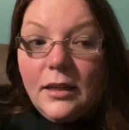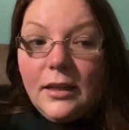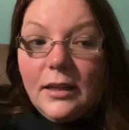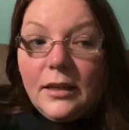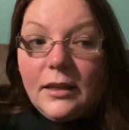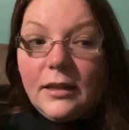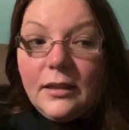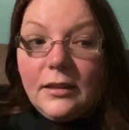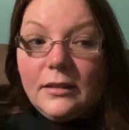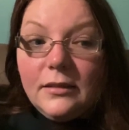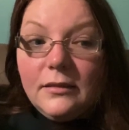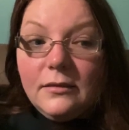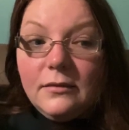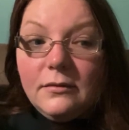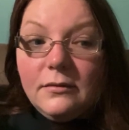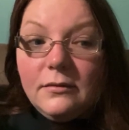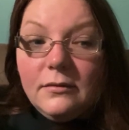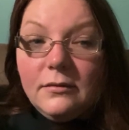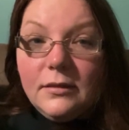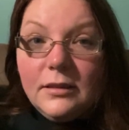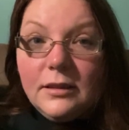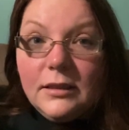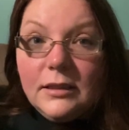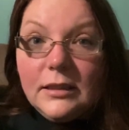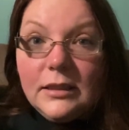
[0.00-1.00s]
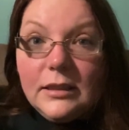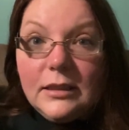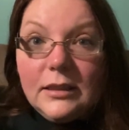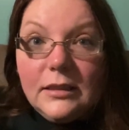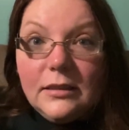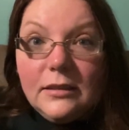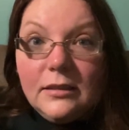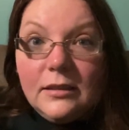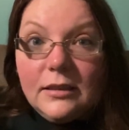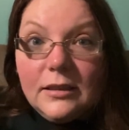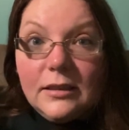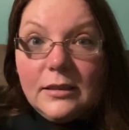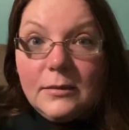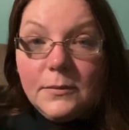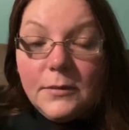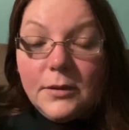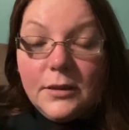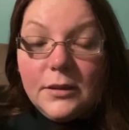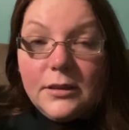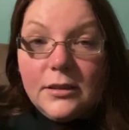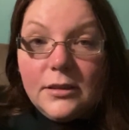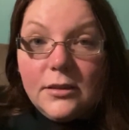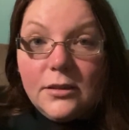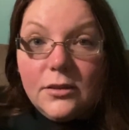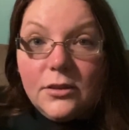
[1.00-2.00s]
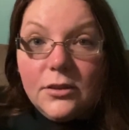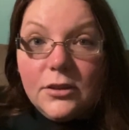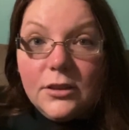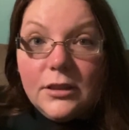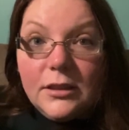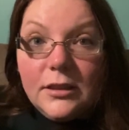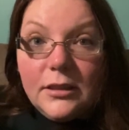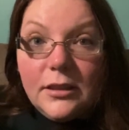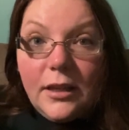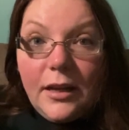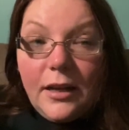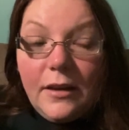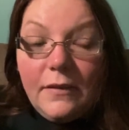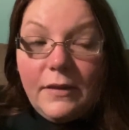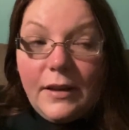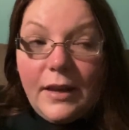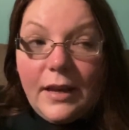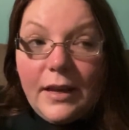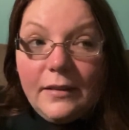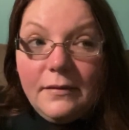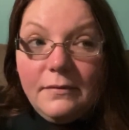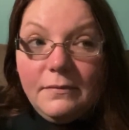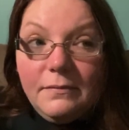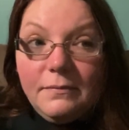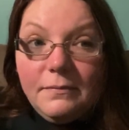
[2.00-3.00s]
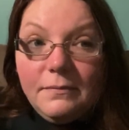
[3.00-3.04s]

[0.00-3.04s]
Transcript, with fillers: and it's the simplest surgery I've had.